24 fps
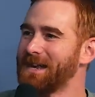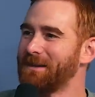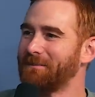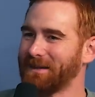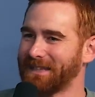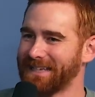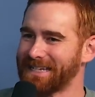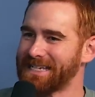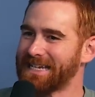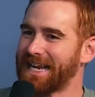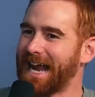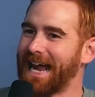
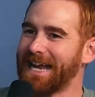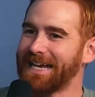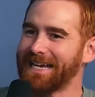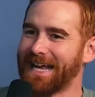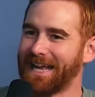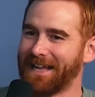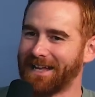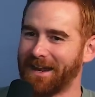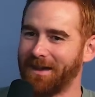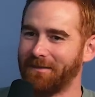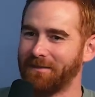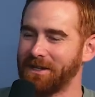But this guy
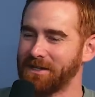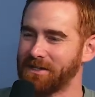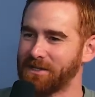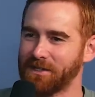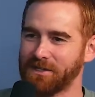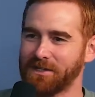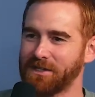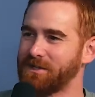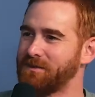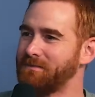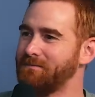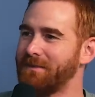yelling at me, it's
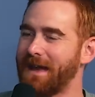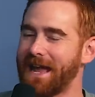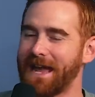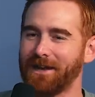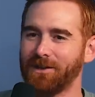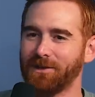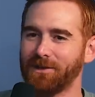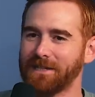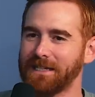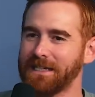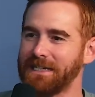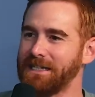because it's
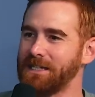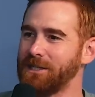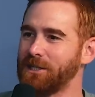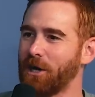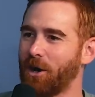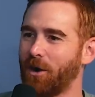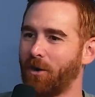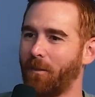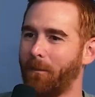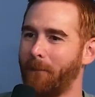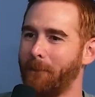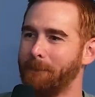male
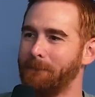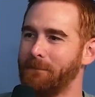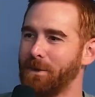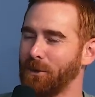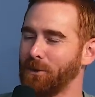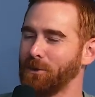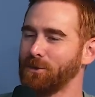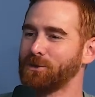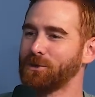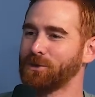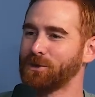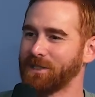ego
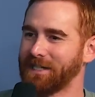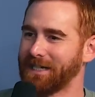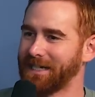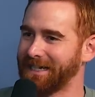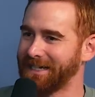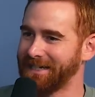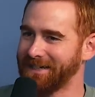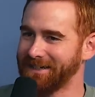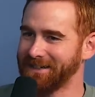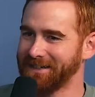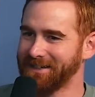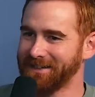
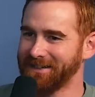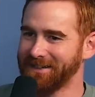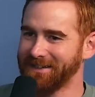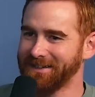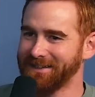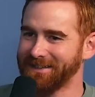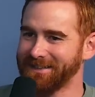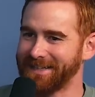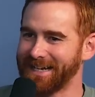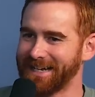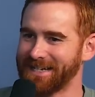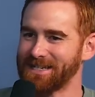bullshit. Yeah.
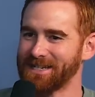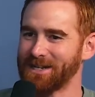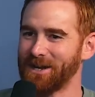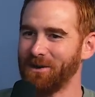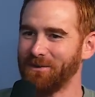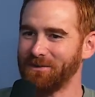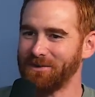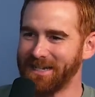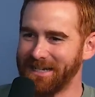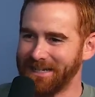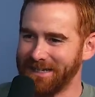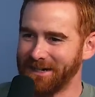That's
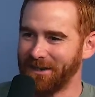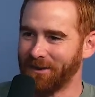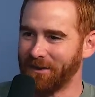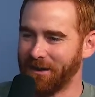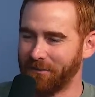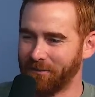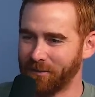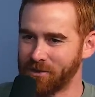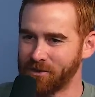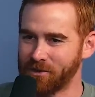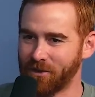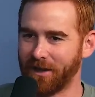you know,
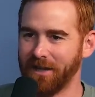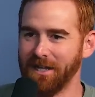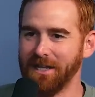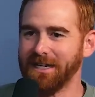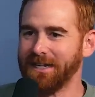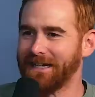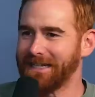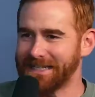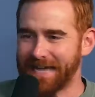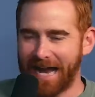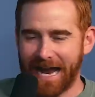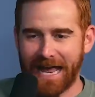that we're strong.
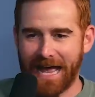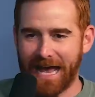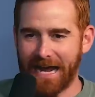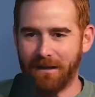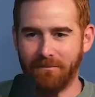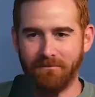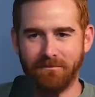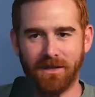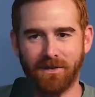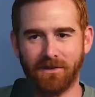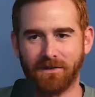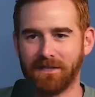Because I had
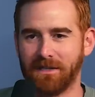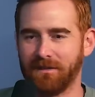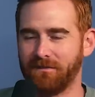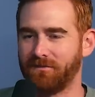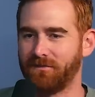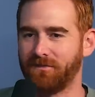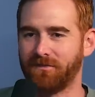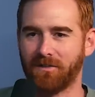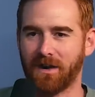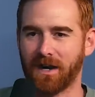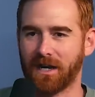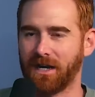a million
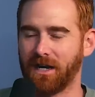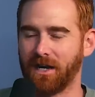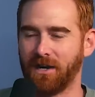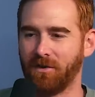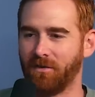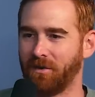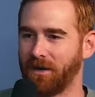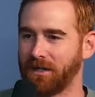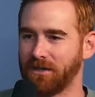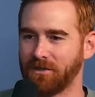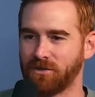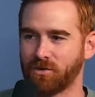fucking
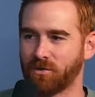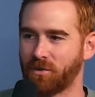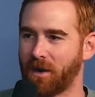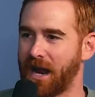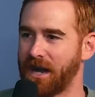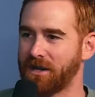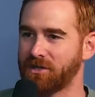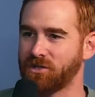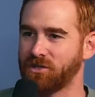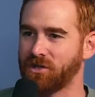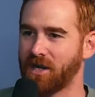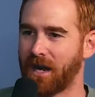annoying
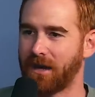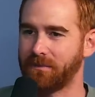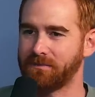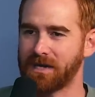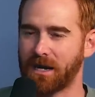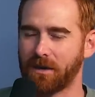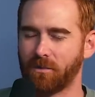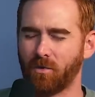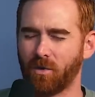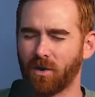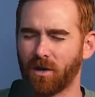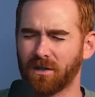trash jobs.
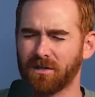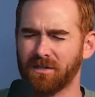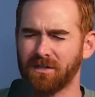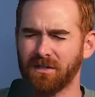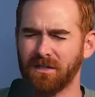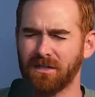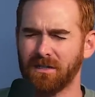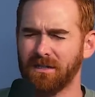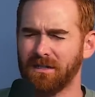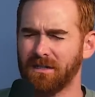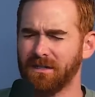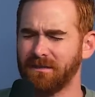
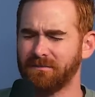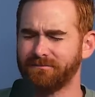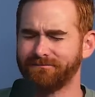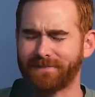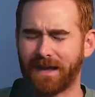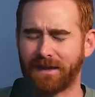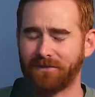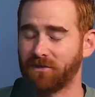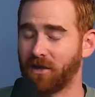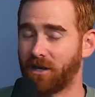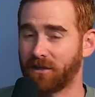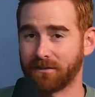
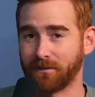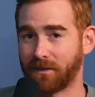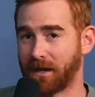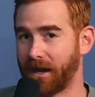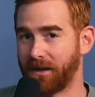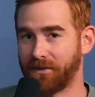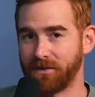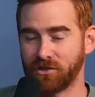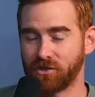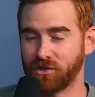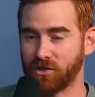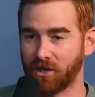I've talked about it
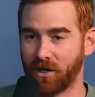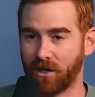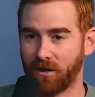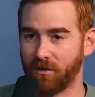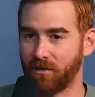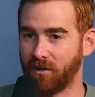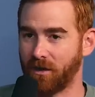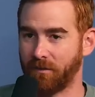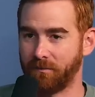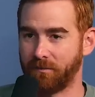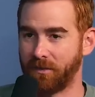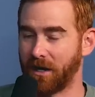on this
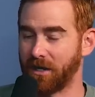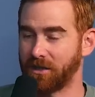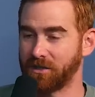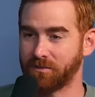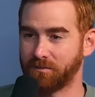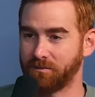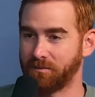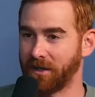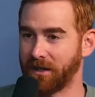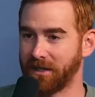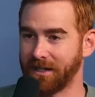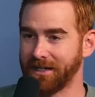show a
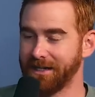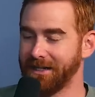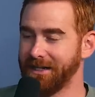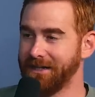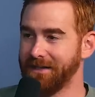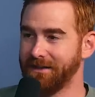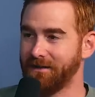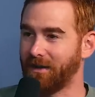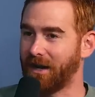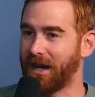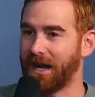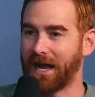bunch, but
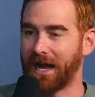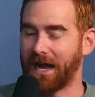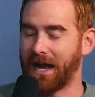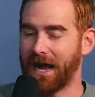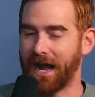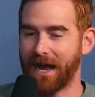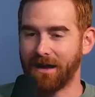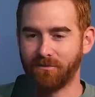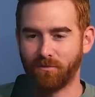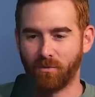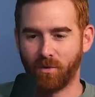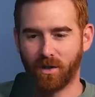
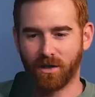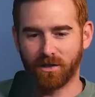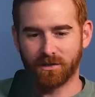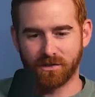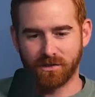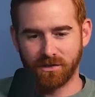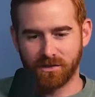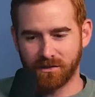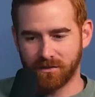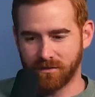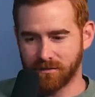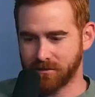I've
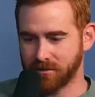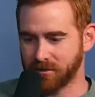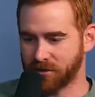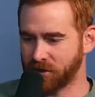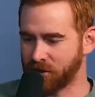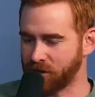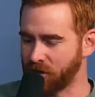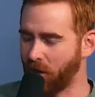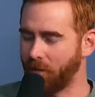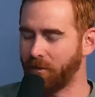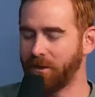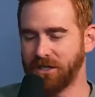worked
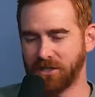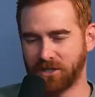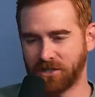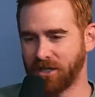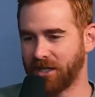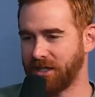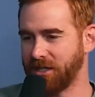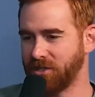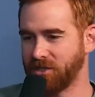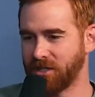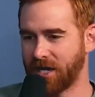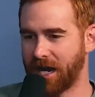so many
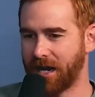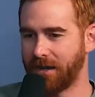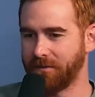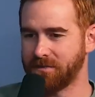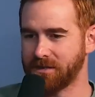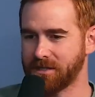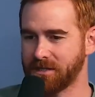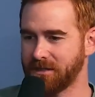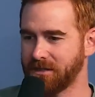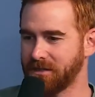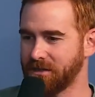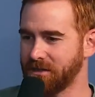shitty
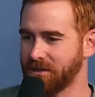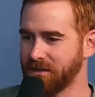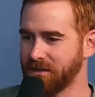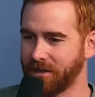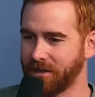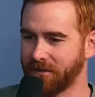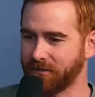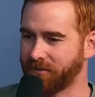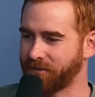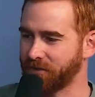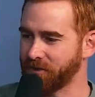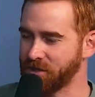jobs
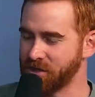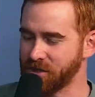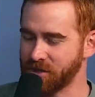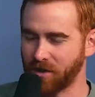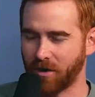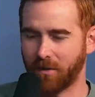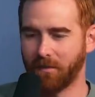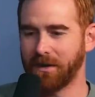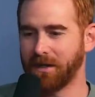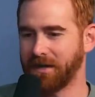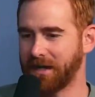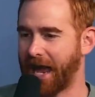for
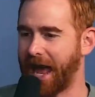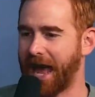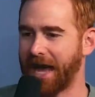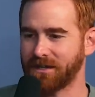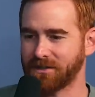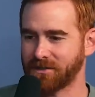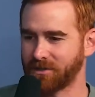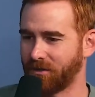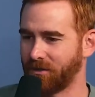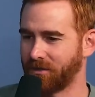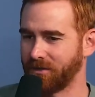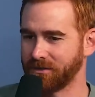so many
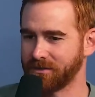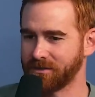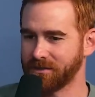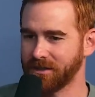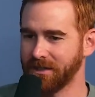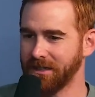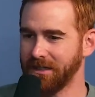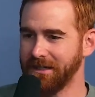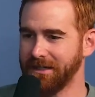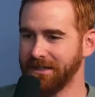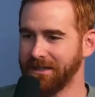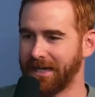assholes,
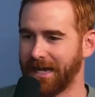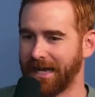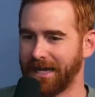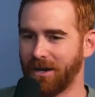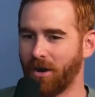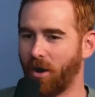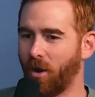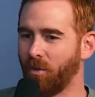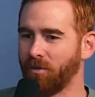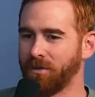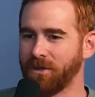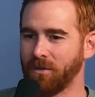
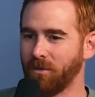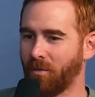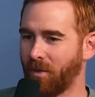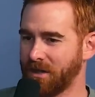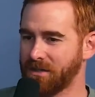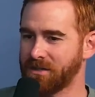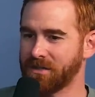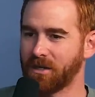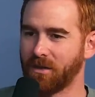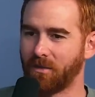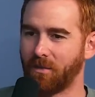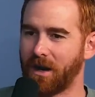and only
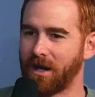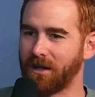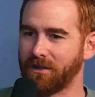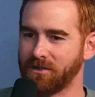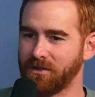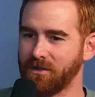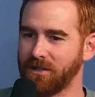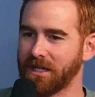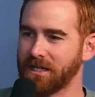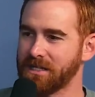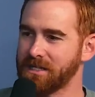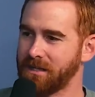once in a while
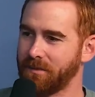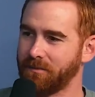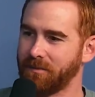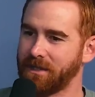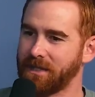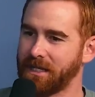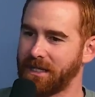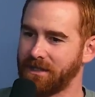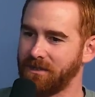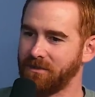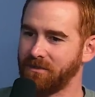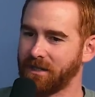do you get
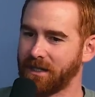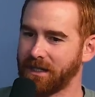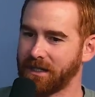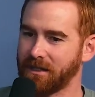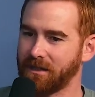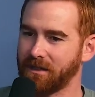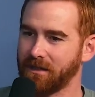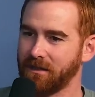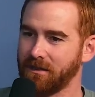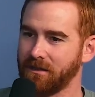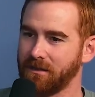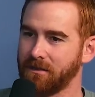someone that you
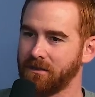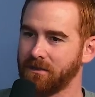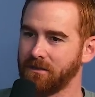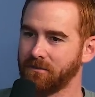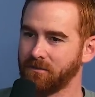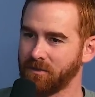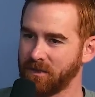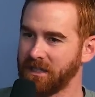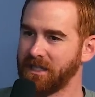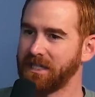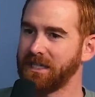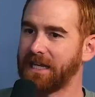like
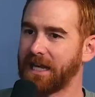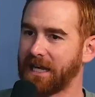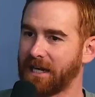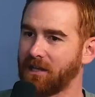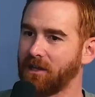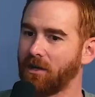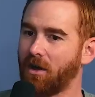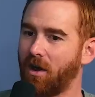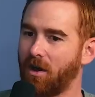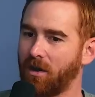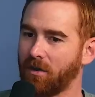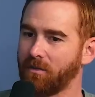really get
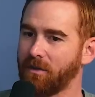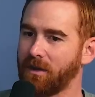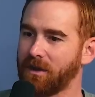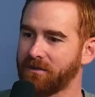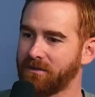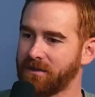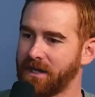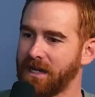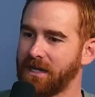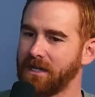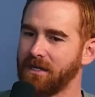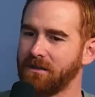along
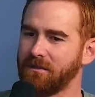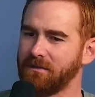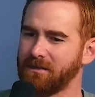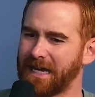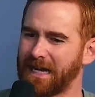with, that